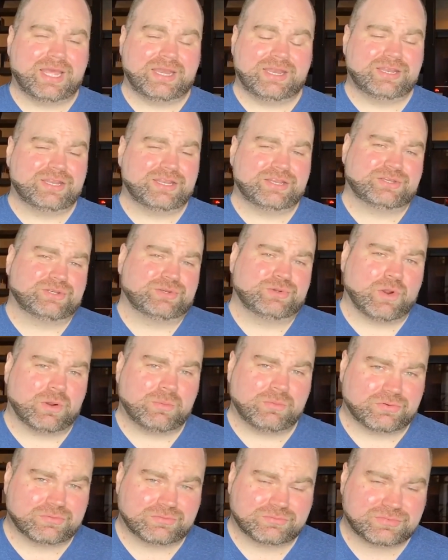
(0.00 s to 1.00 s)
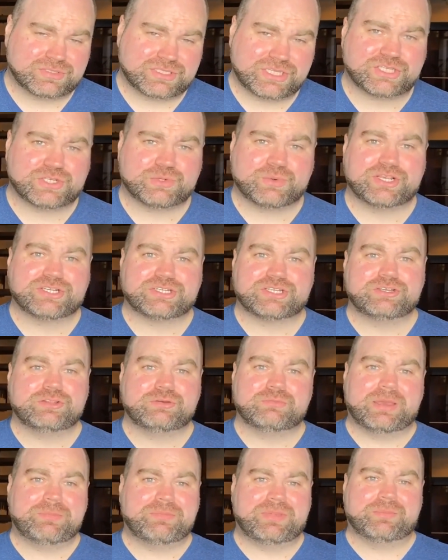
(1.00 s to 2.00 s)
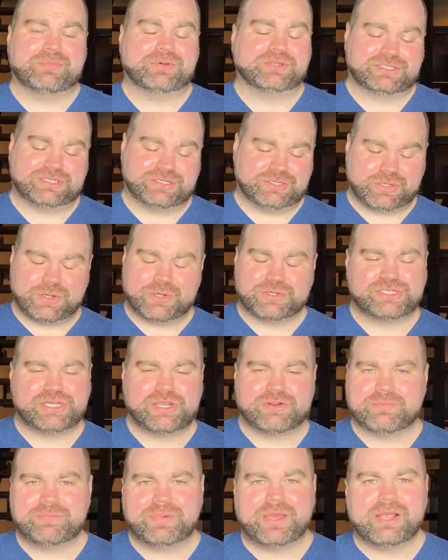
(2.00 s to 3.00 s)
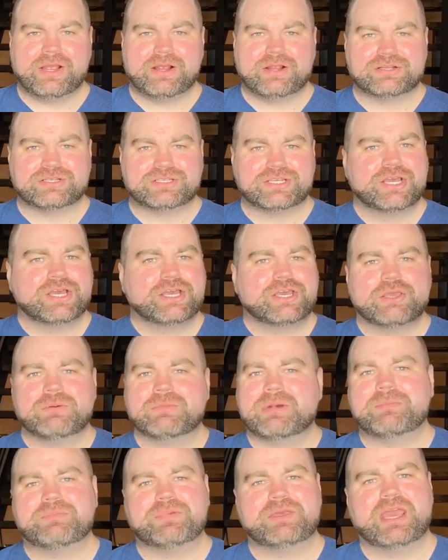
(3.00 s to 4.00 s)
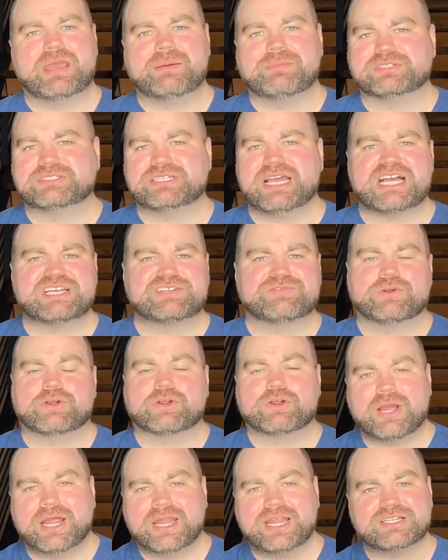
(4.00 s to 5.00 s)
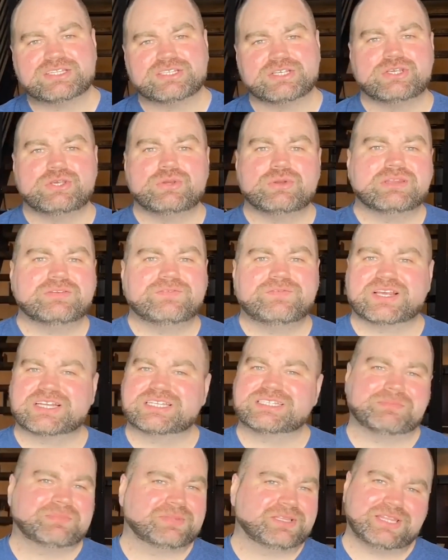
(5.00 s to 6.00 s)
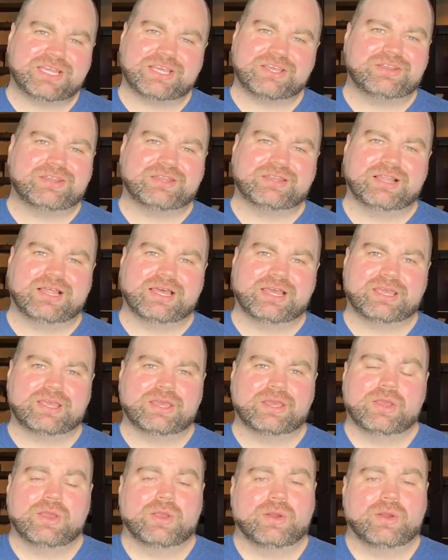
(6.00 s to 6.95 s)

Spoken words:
And in a normal situation, you might be able to negotiate repairs, you might be able to ask for a credit so you can fix something that you didn't like,